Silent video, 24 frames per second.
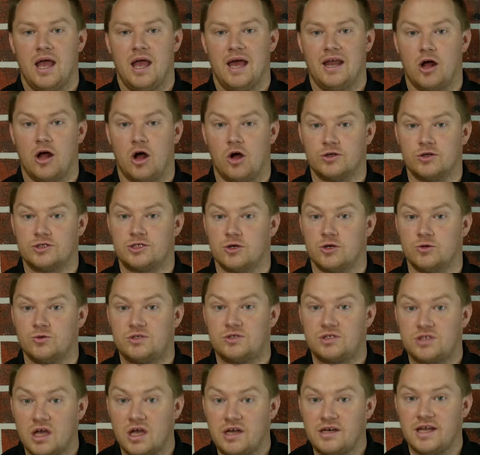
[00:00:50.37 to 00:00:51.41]
and also
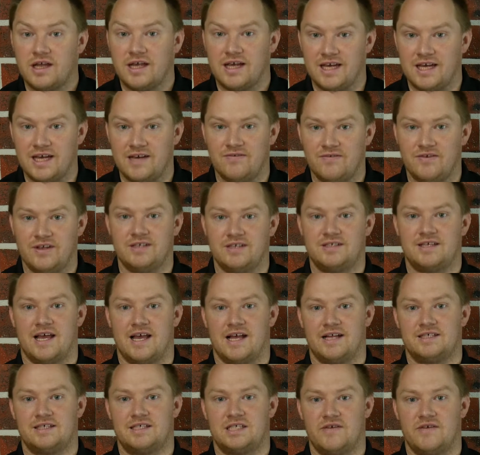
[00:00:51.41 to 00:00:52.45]
Sunday evenings
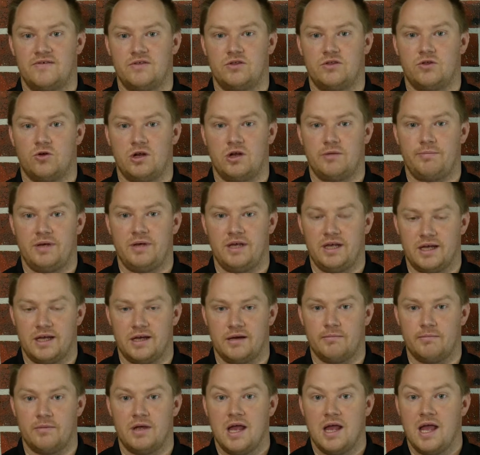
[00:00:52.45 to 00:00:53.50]
at 7:30
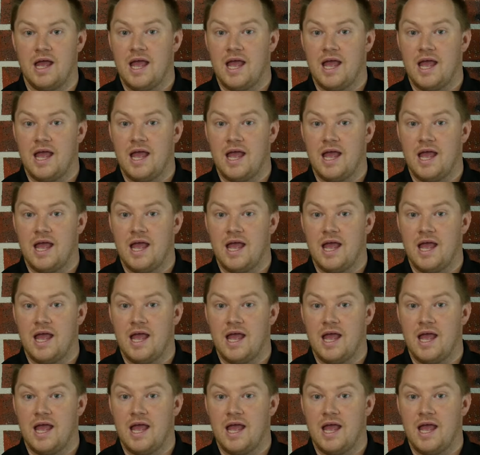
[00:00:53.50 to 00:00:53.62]
p.m.